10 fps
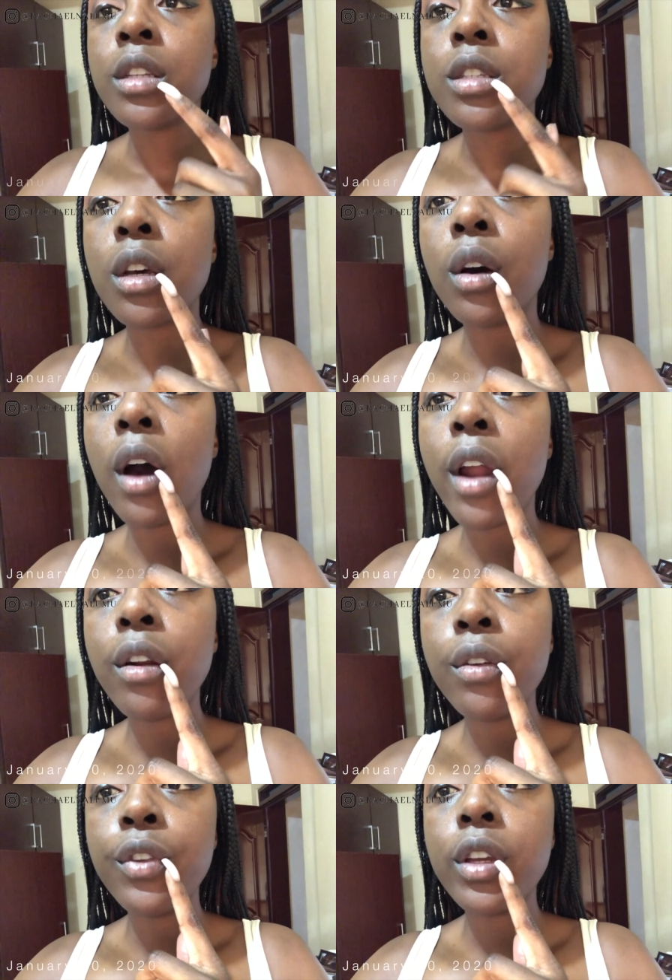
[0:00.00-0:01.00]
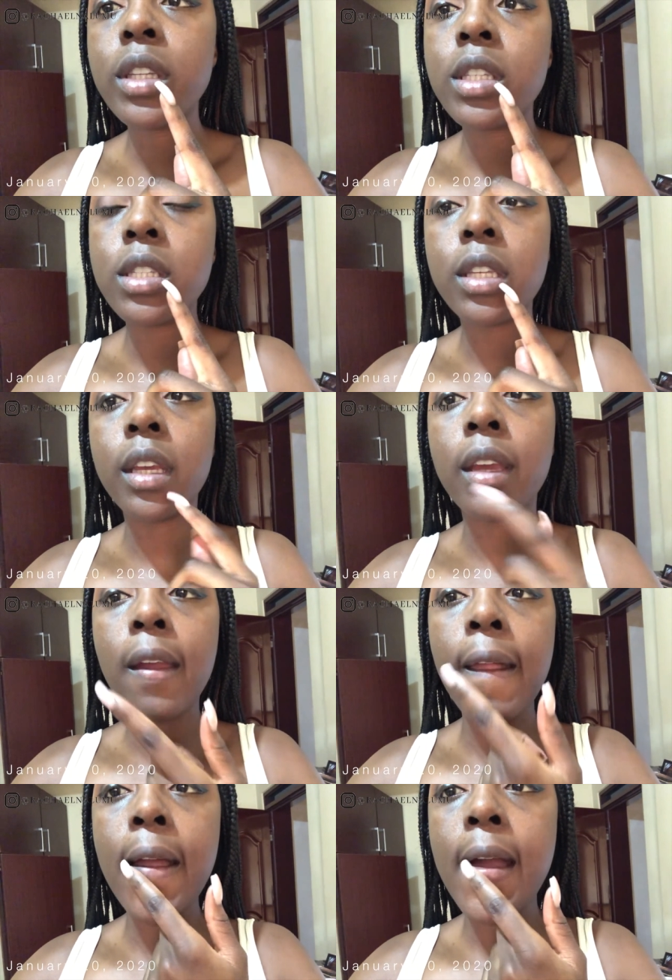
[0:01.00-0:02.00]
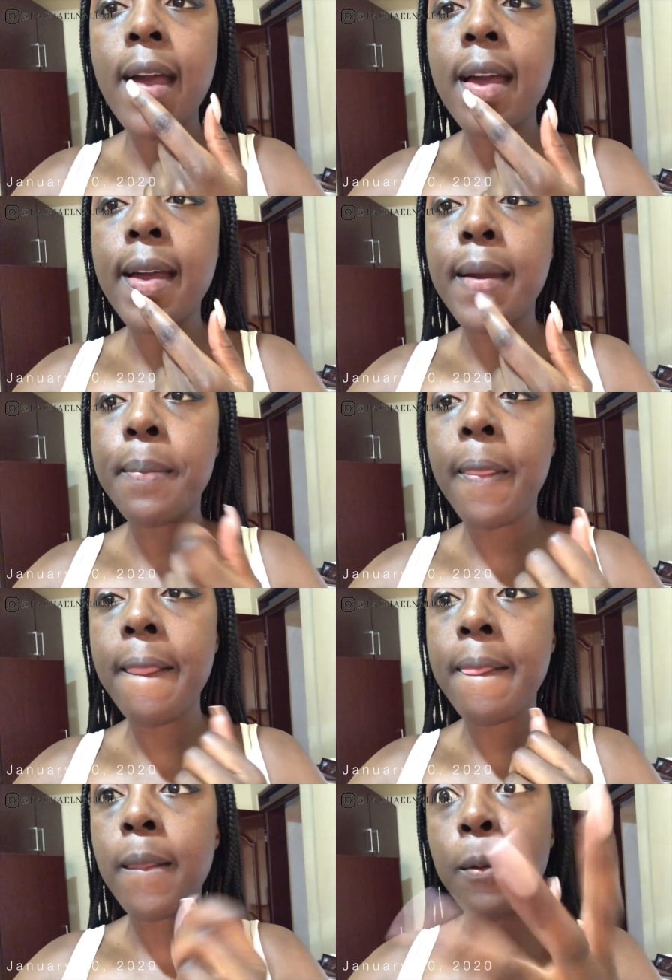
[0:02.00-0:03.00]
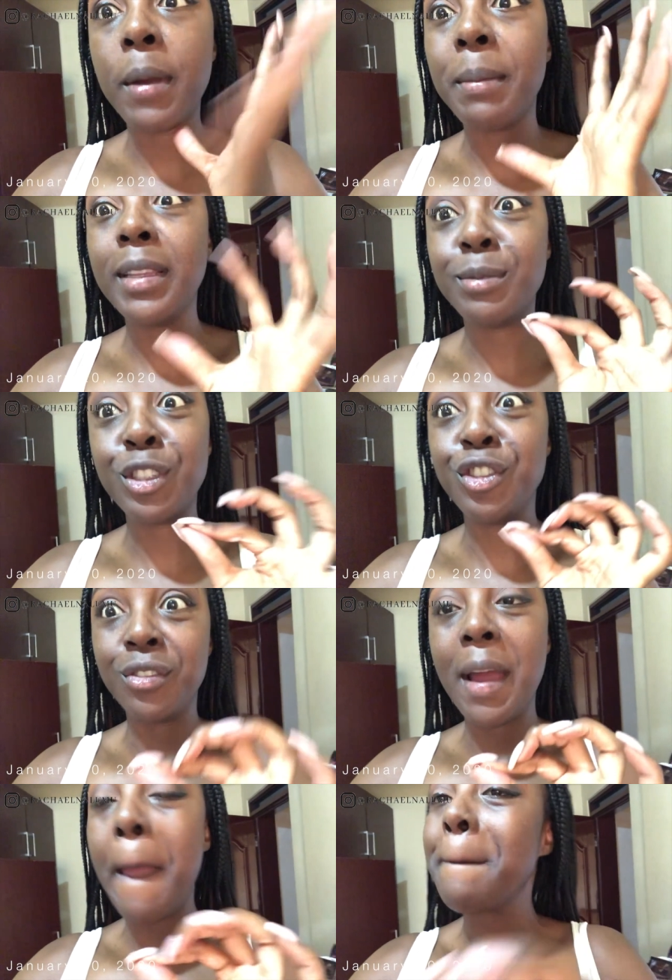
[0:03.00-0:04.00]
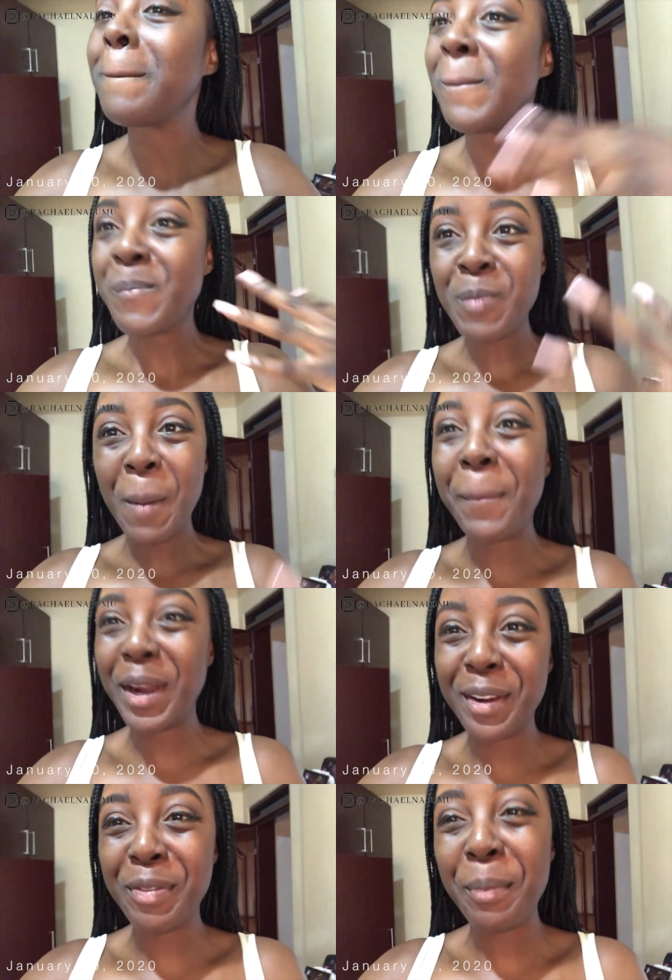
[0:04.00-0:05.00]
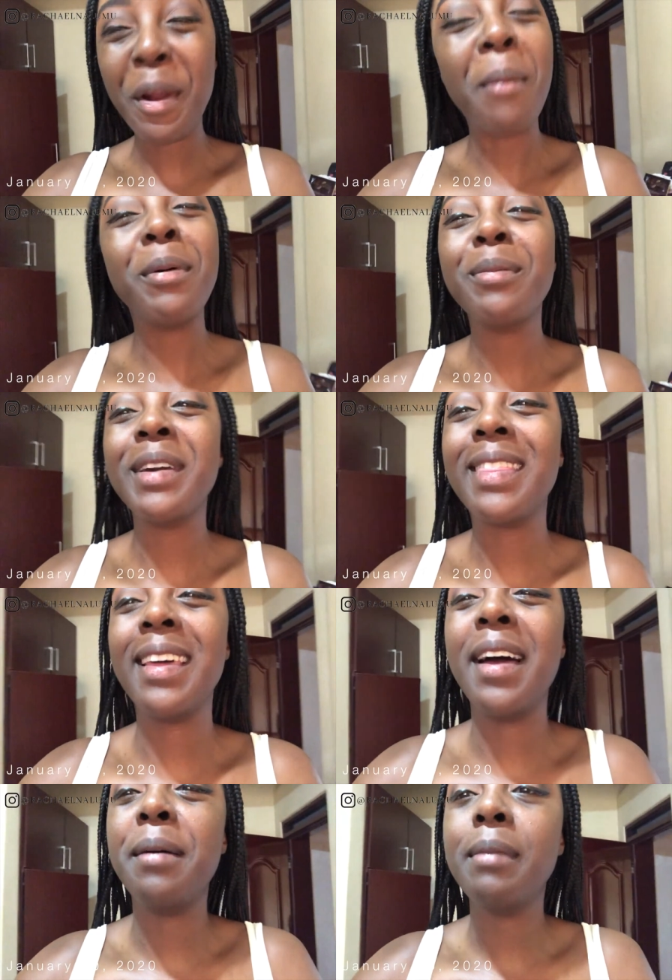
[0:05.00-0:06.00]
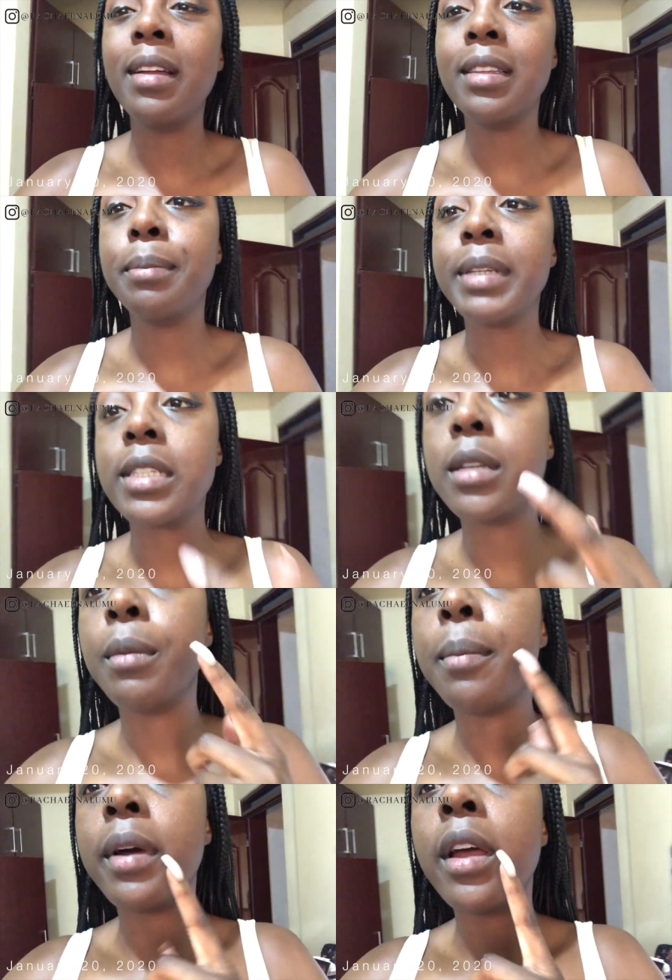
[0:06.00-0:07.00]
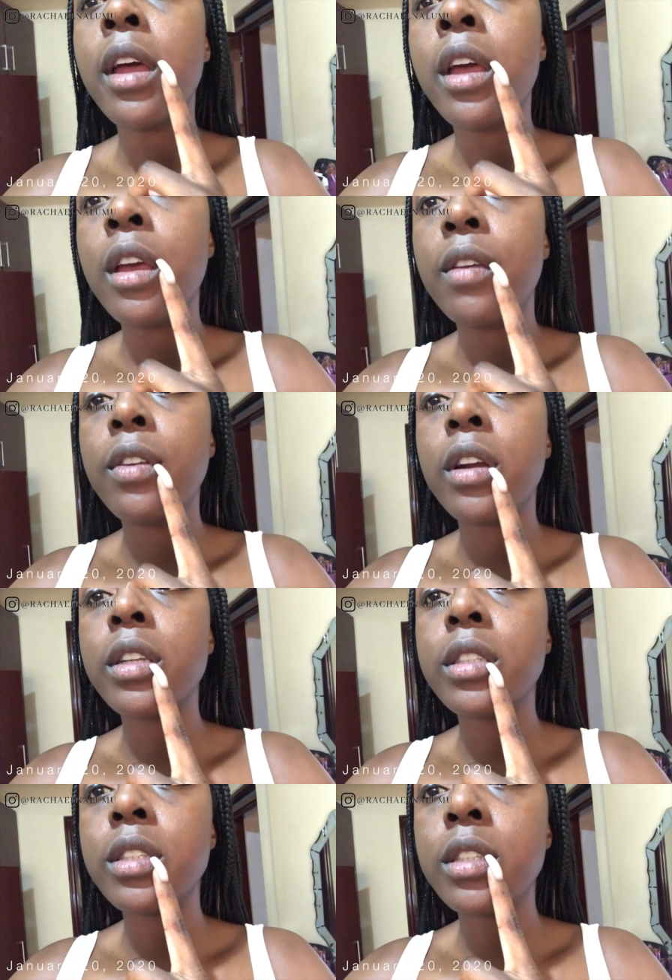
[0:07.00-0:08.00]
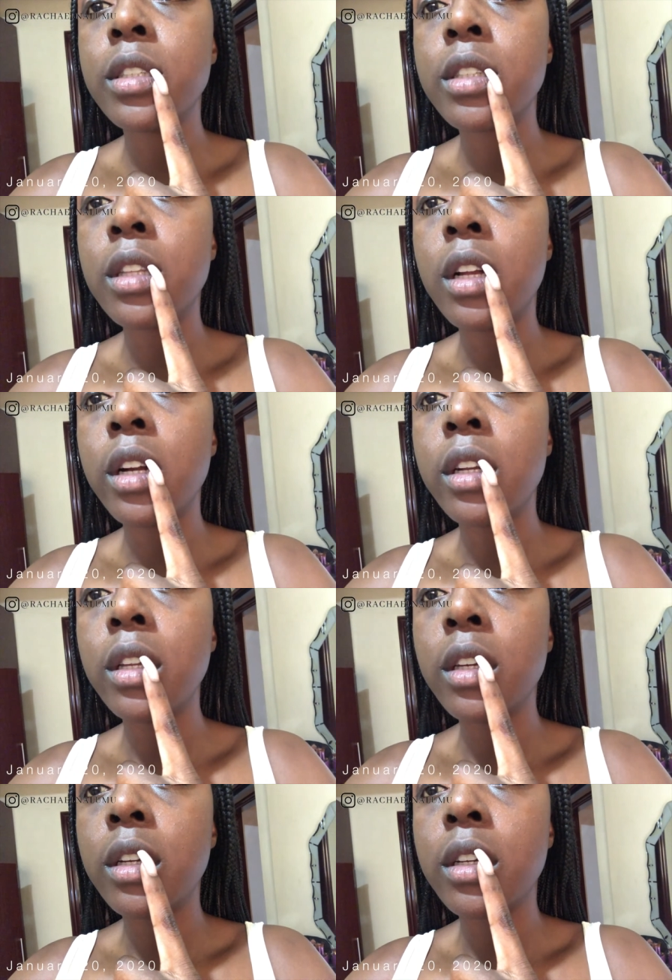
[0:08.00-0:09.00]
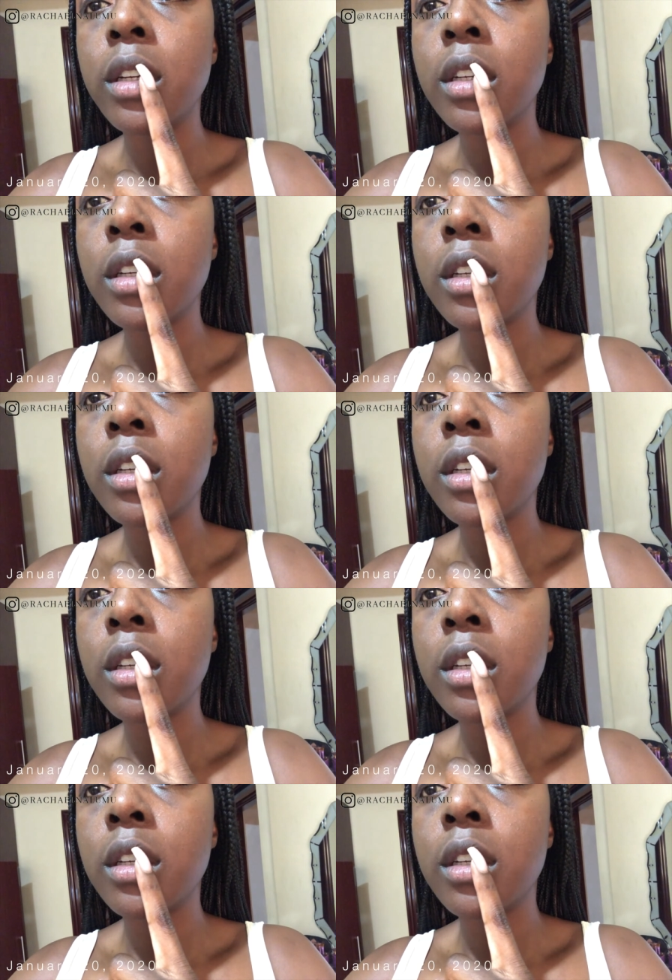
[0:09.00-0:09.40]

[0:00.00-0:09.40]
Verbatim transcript: So I don't know if you can see, um, don't mind my lips are dry, part of the problem with um, lip eczema. But if you guys can see this line here